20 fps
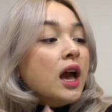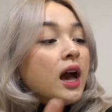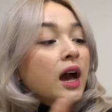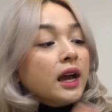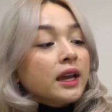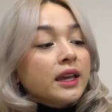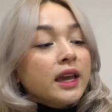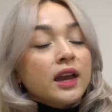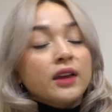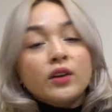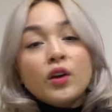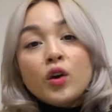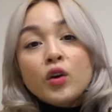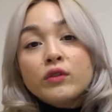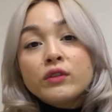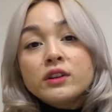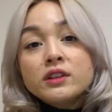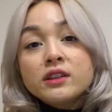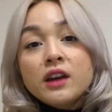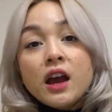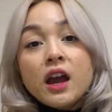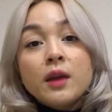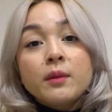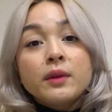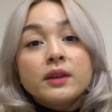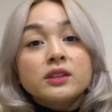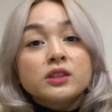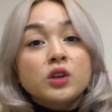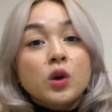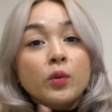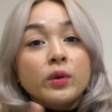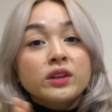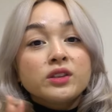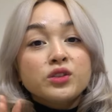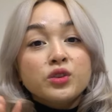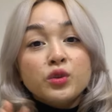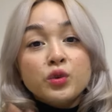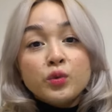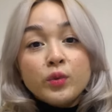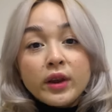again, over time, it's going
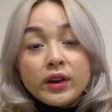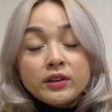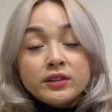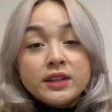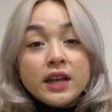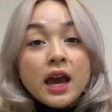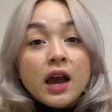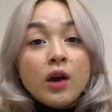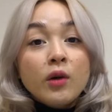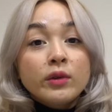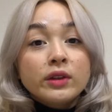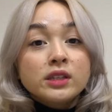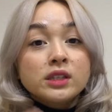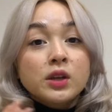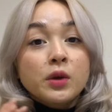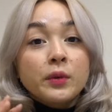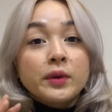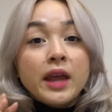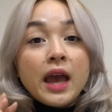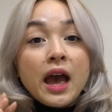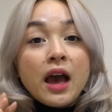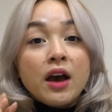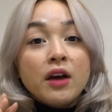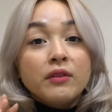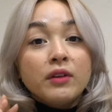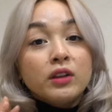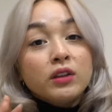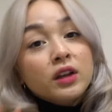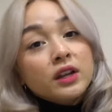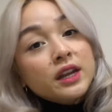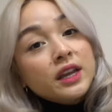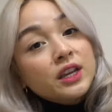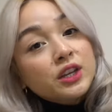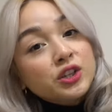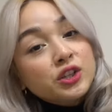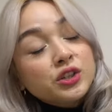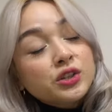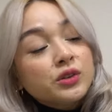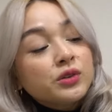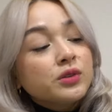to wear down, it's going to have a lot of
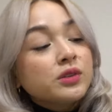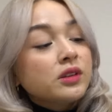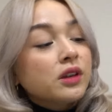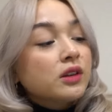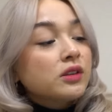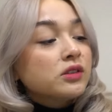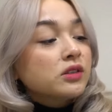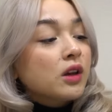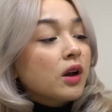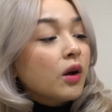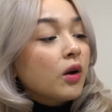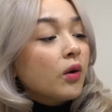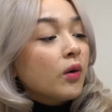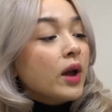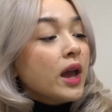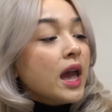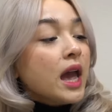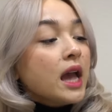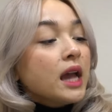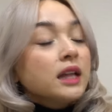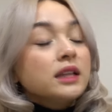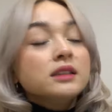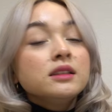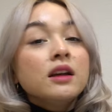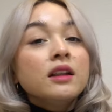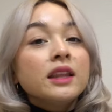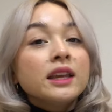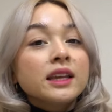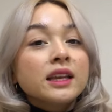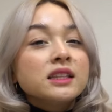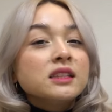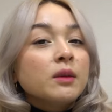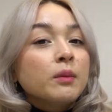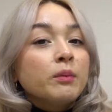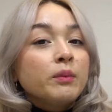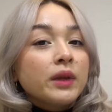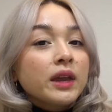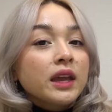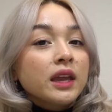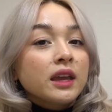issues. So it's not like it's a
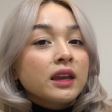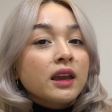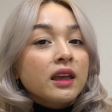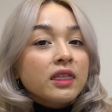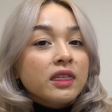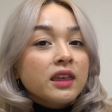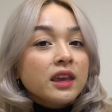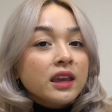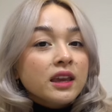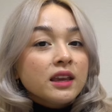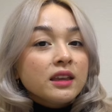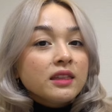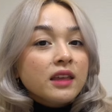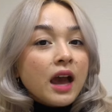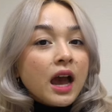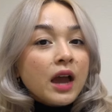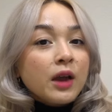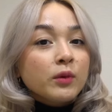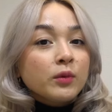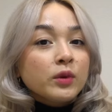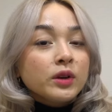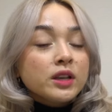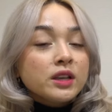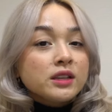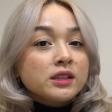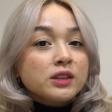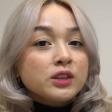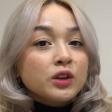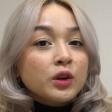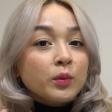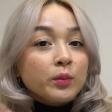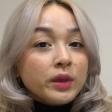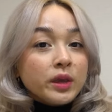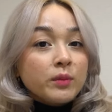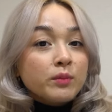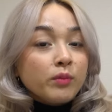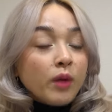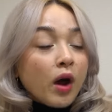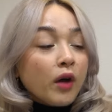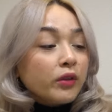big thing that I was, you know,
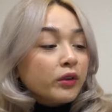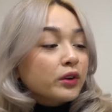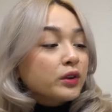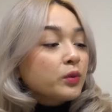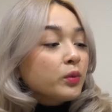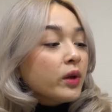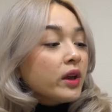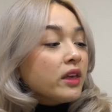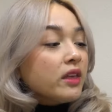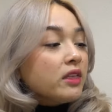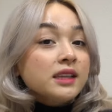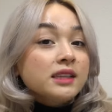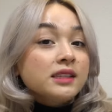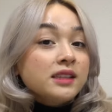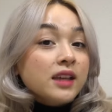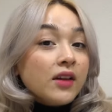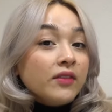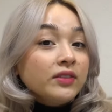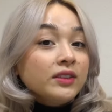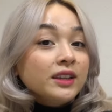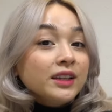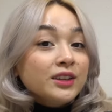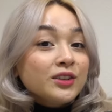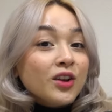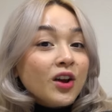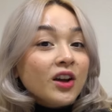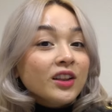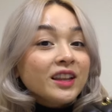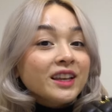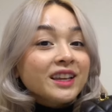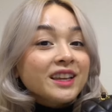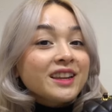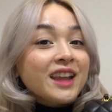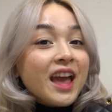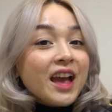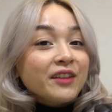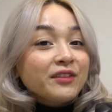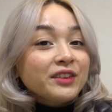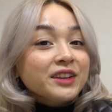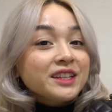being bothered with. It's definitely not like an
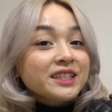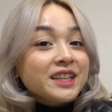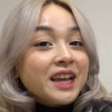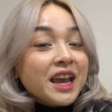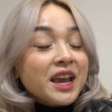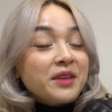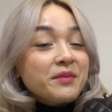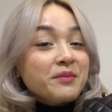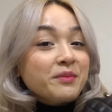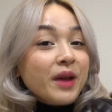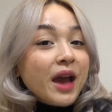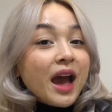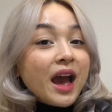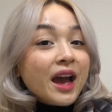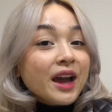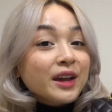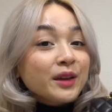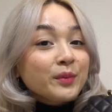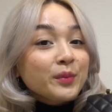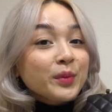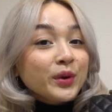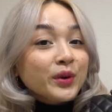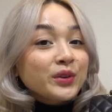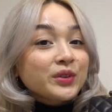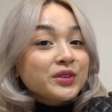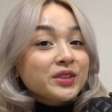everyday bag per